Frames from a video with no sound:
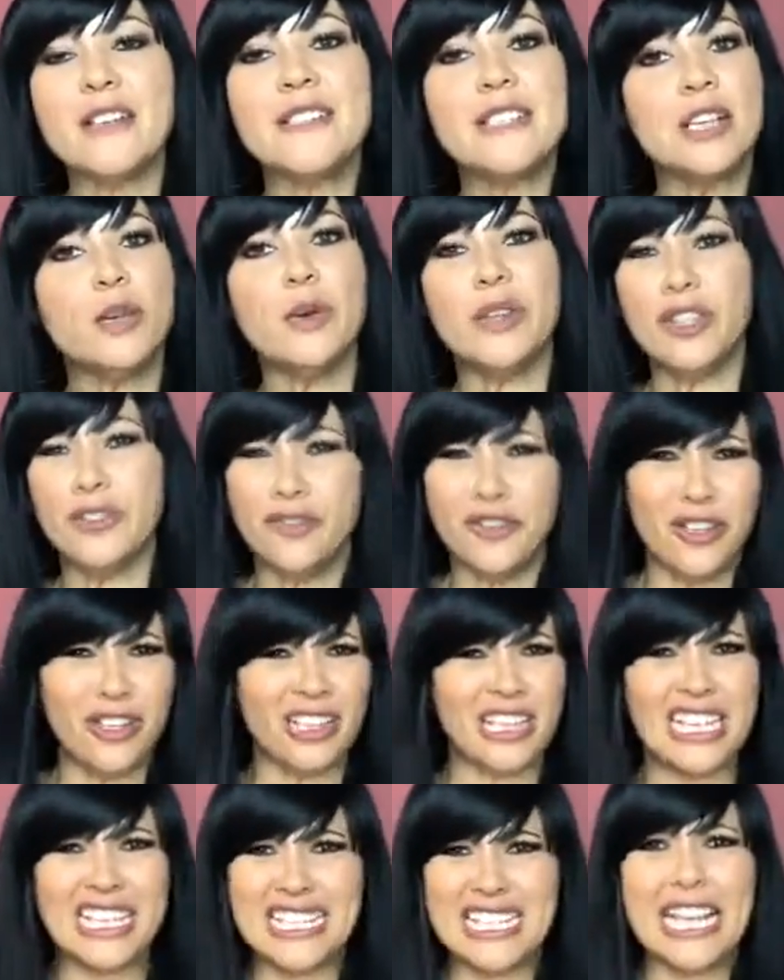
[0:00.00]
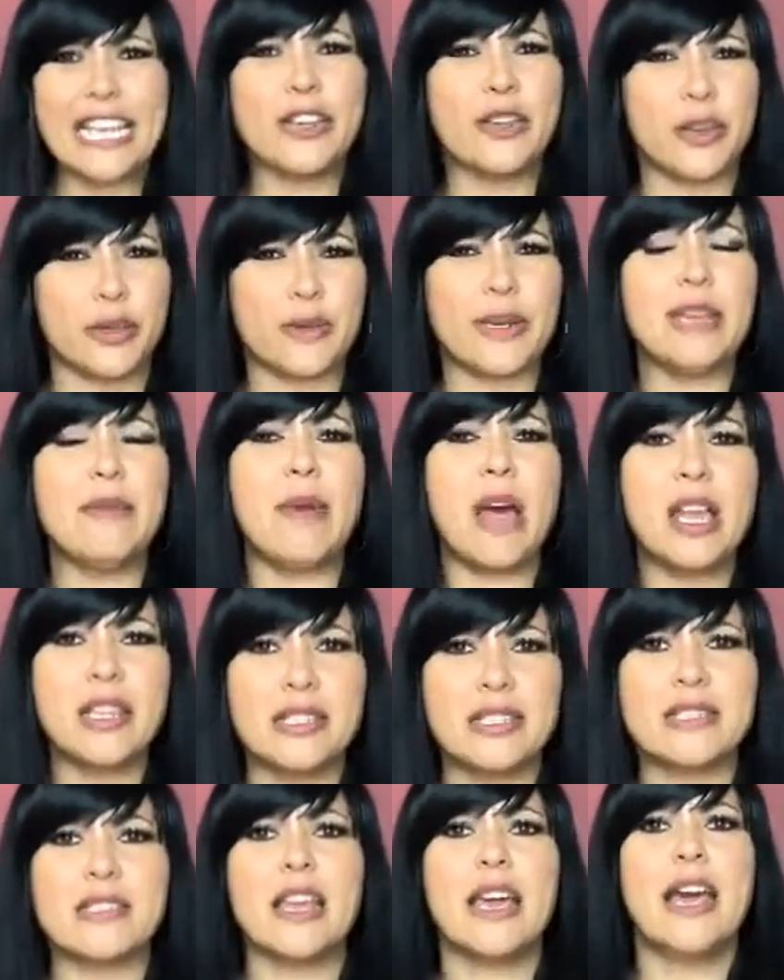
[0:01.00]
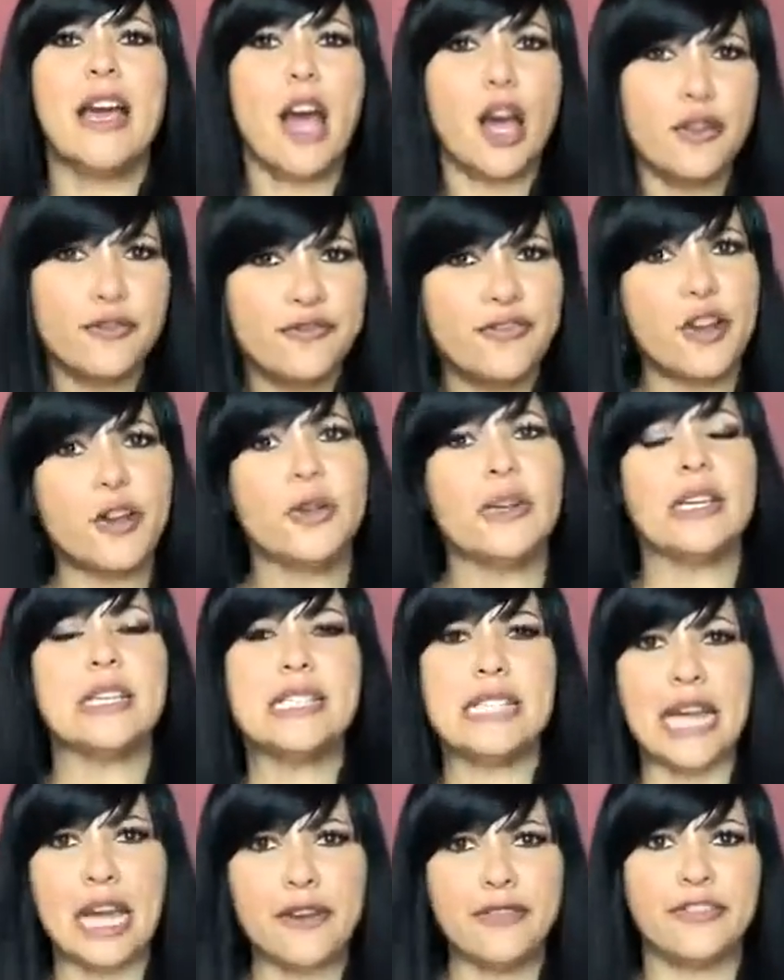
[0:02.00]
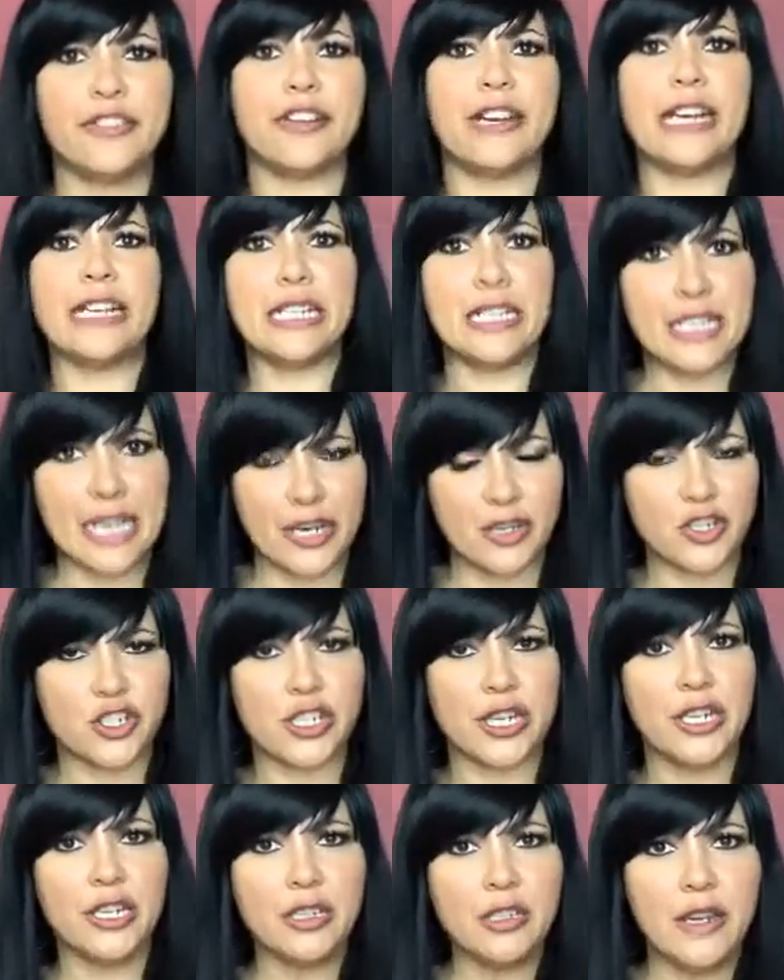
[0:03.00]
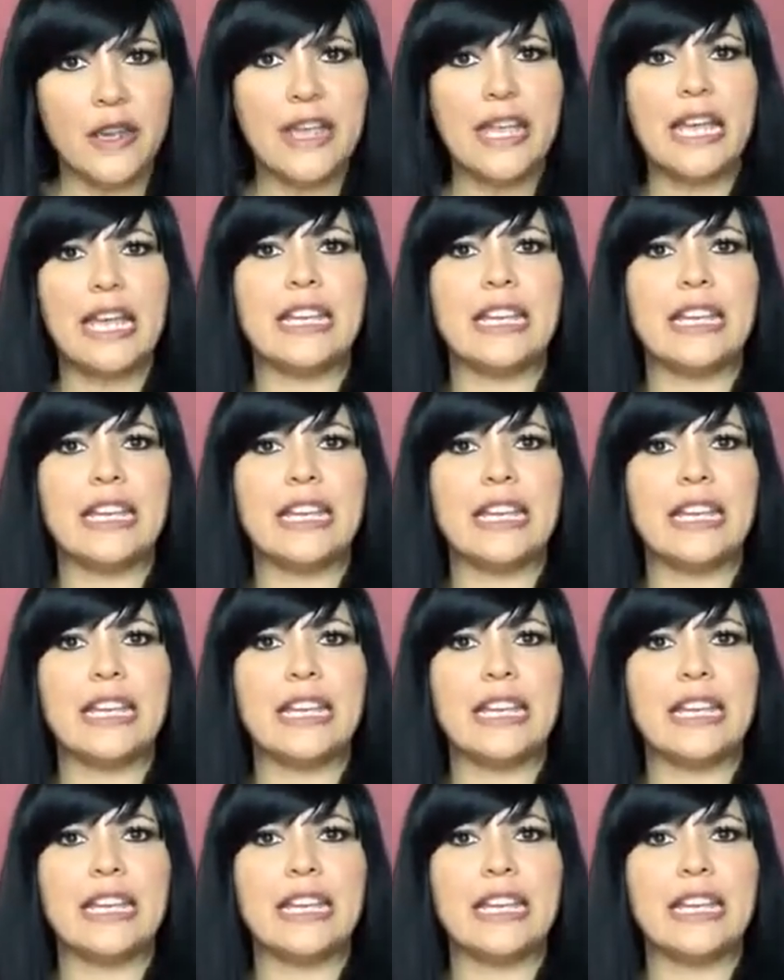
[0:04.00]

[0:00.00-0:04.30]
Stick with it for at least like 3 months of focused effort and attention.